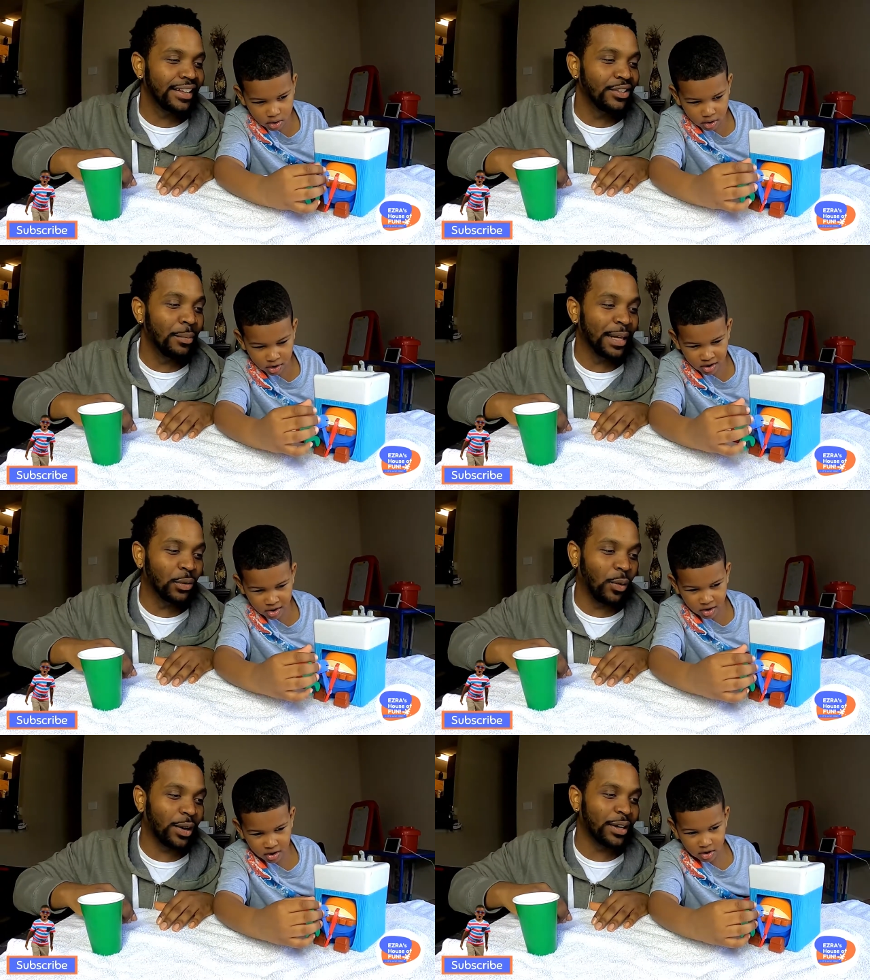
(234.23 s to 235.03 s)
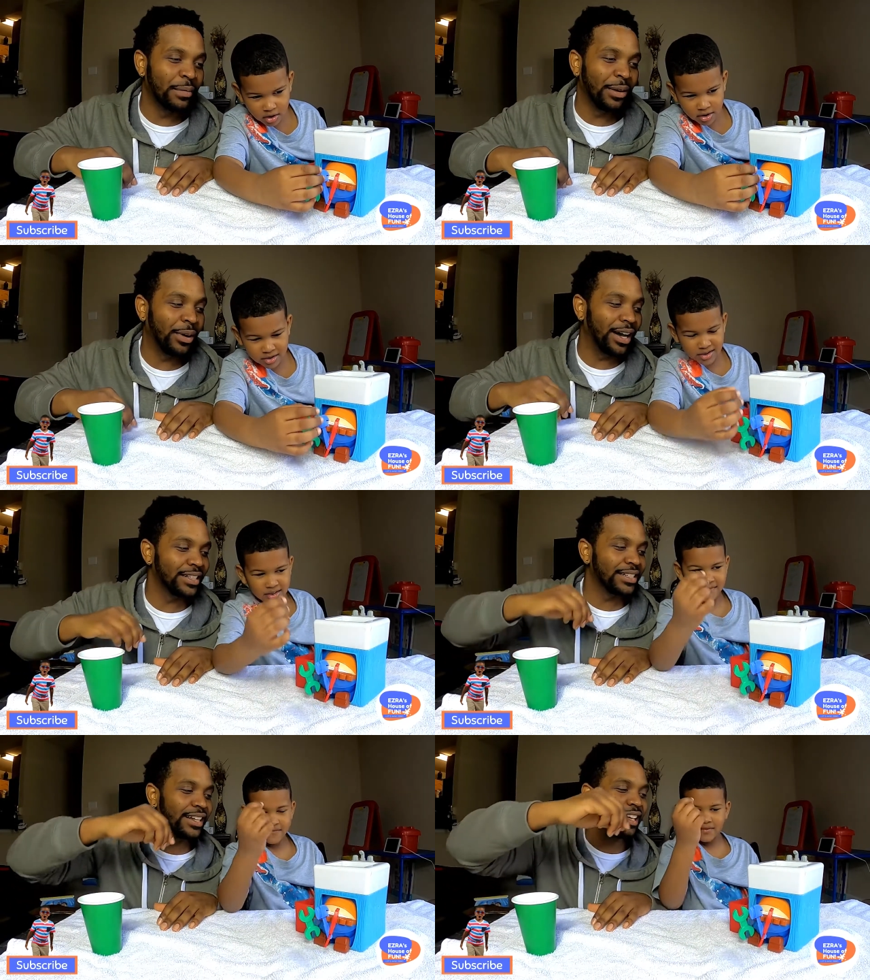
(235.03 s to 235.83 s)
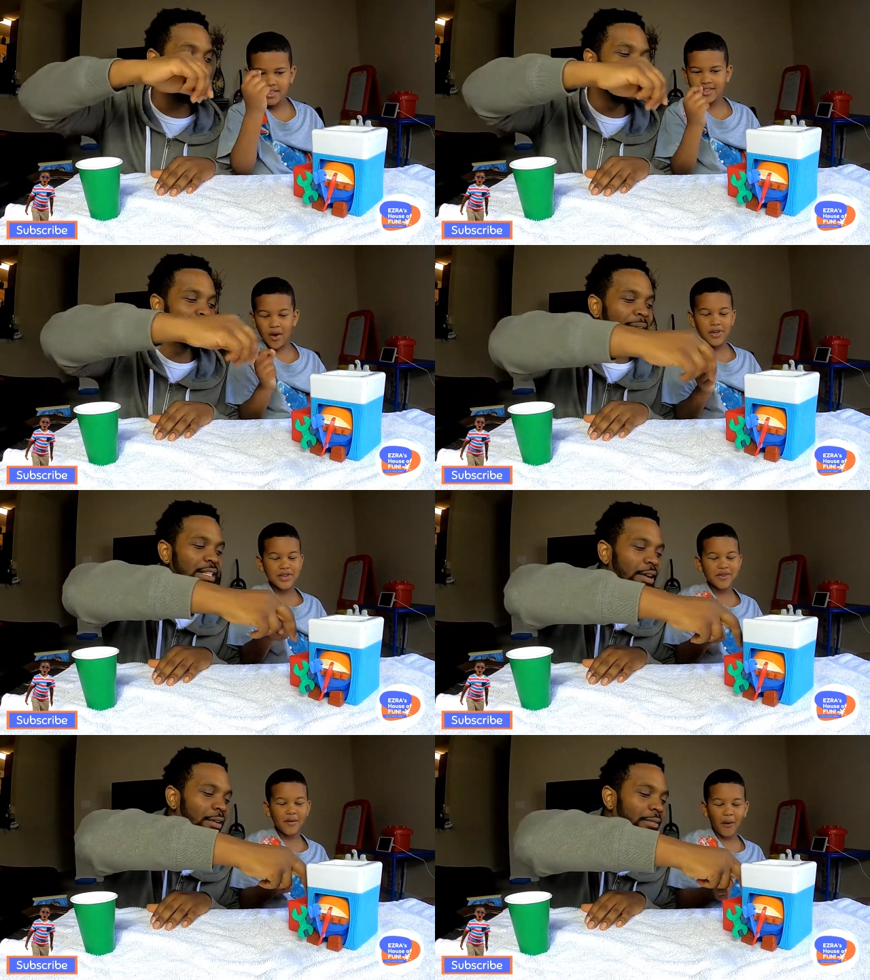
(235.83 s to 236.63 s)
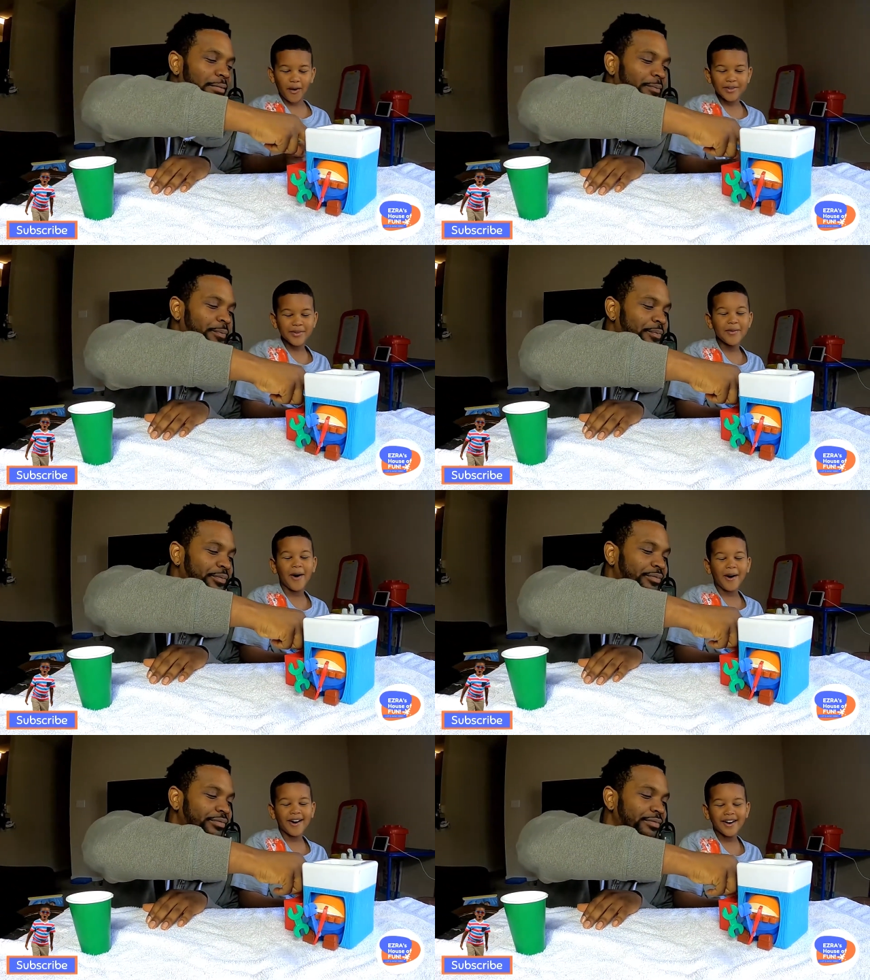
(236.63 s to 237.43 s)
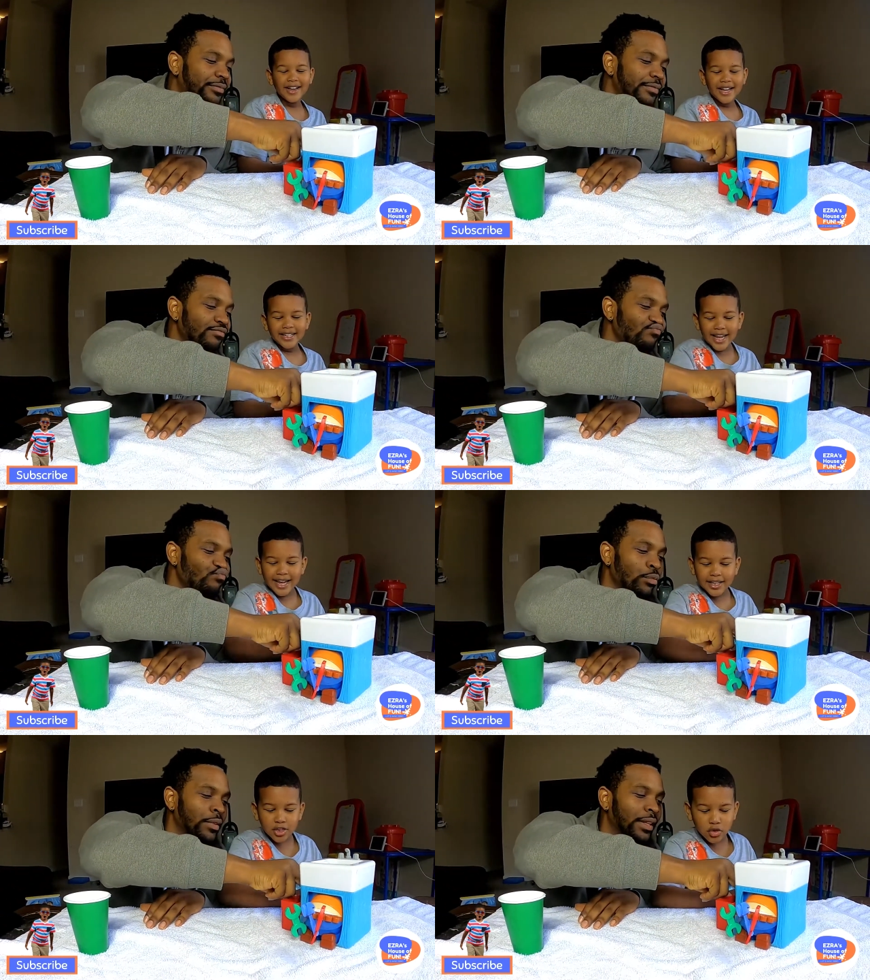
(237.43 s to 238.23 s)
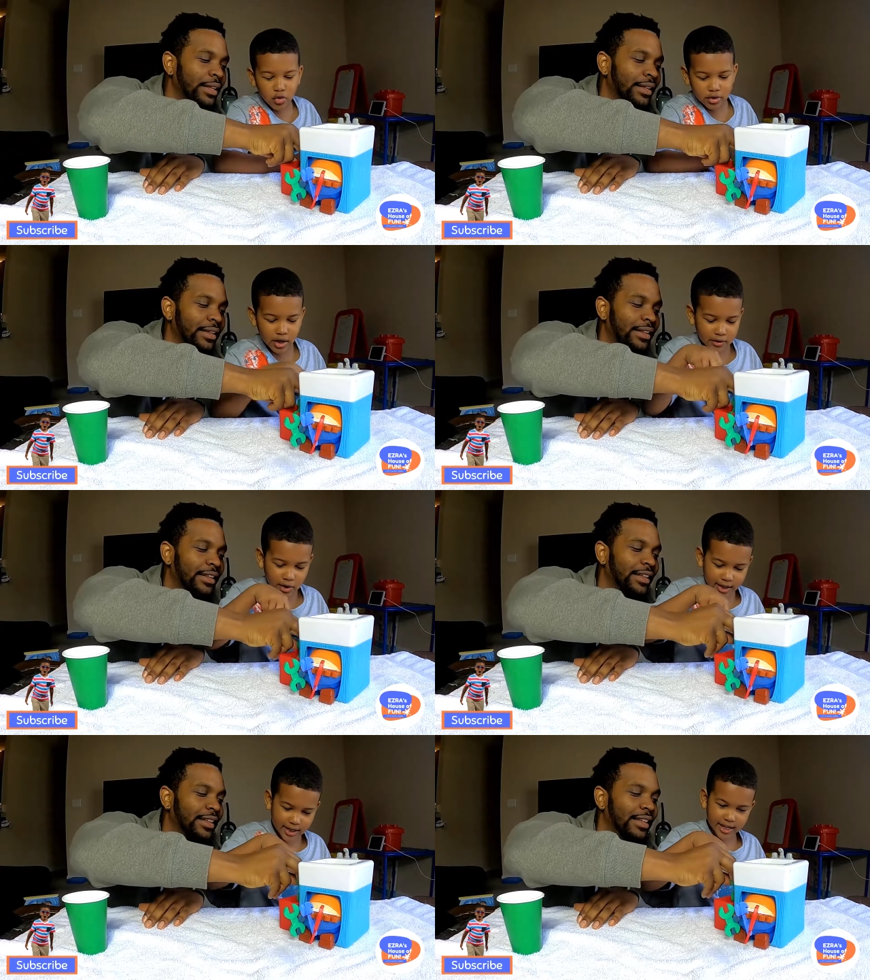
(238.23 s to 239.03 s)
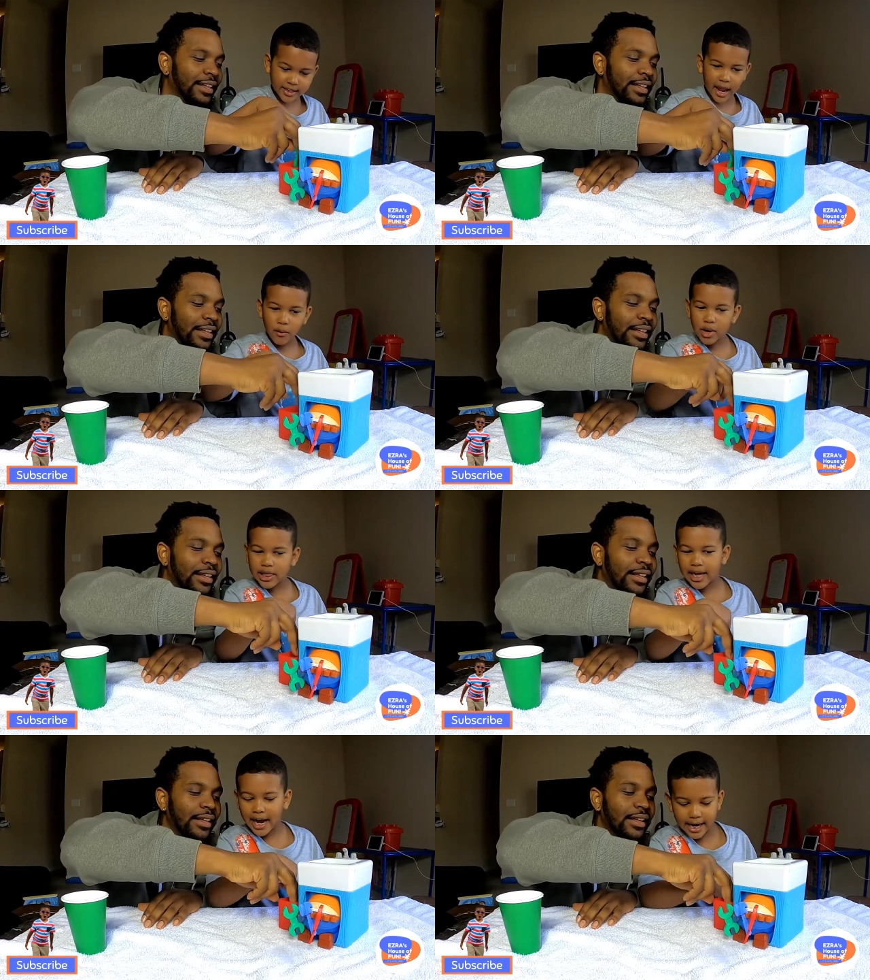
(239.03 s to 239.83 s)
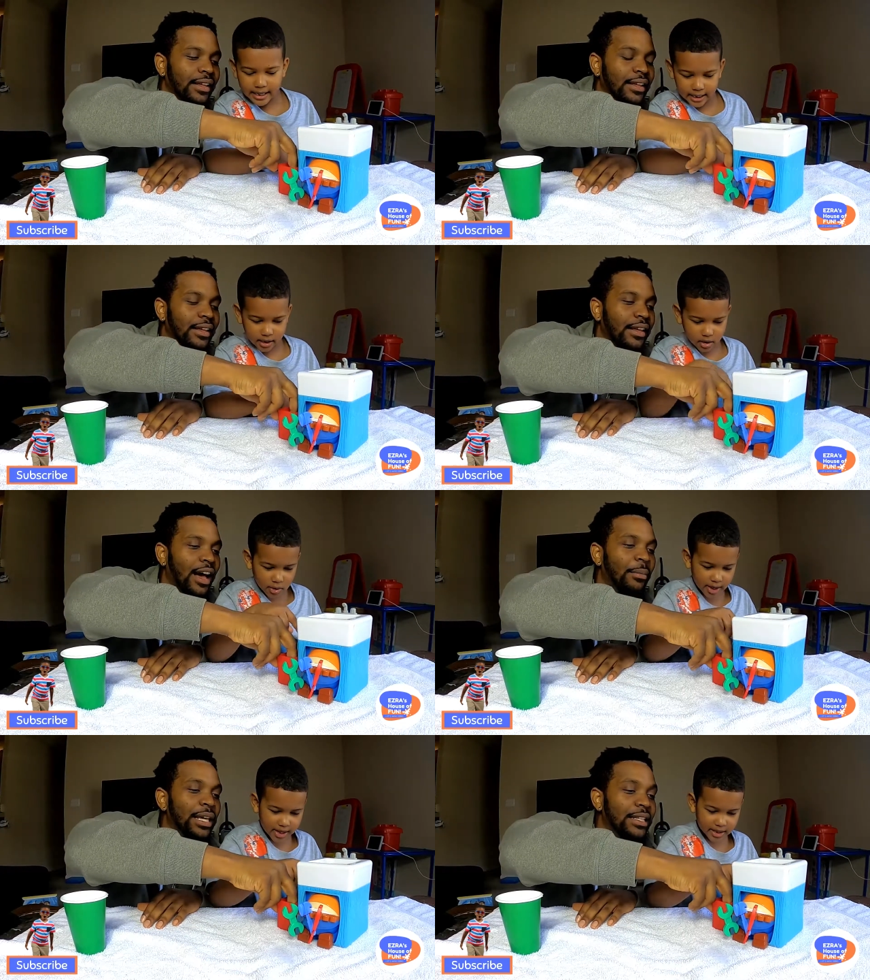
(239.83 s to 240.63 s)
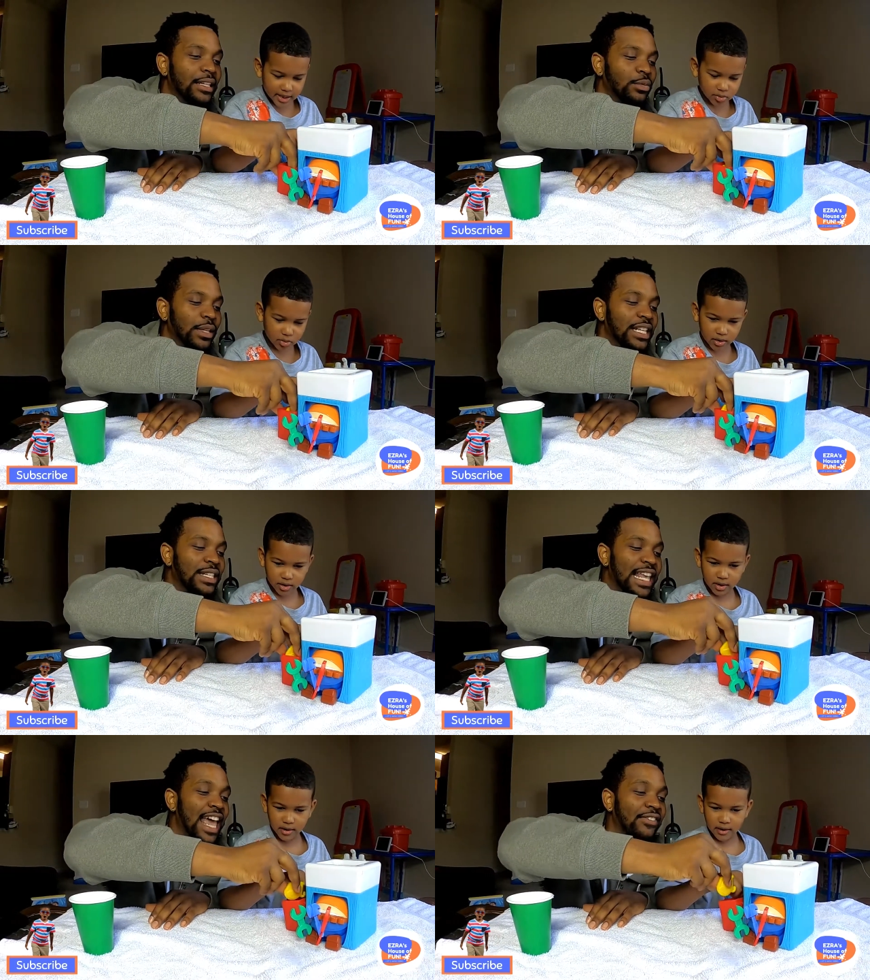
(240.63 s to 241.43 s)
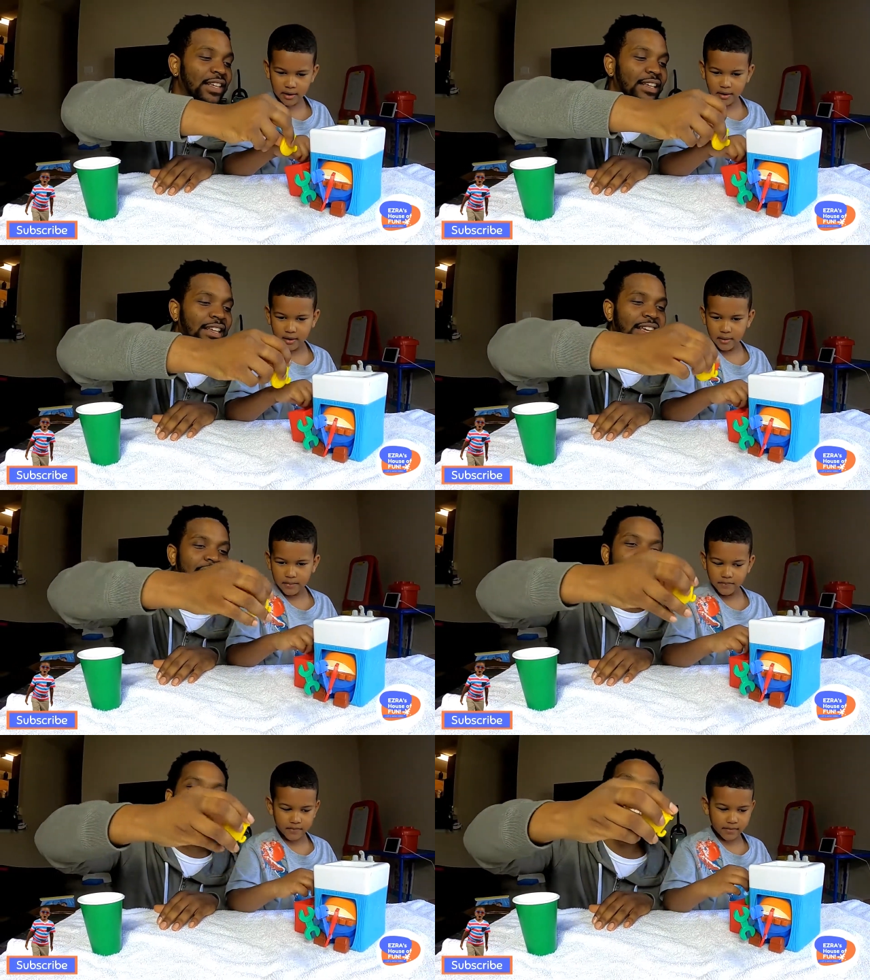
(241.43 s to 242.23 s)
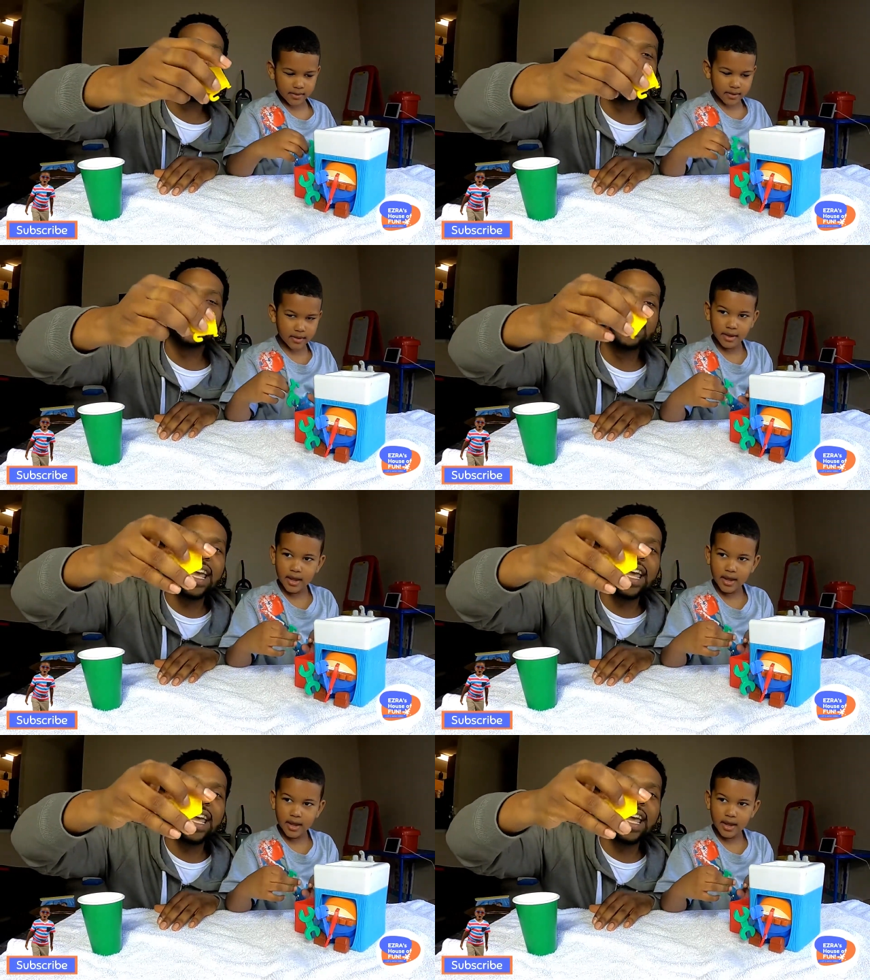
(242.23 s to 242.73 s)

Speaker 1: You gonna make the water come out. Watch. It's no, my you turn. You are.
Speaker 2: You are. They get the sc- no, they get that one like I did. No, I'm they get this, this one. one. This is
Speaker 1: heavy. This is a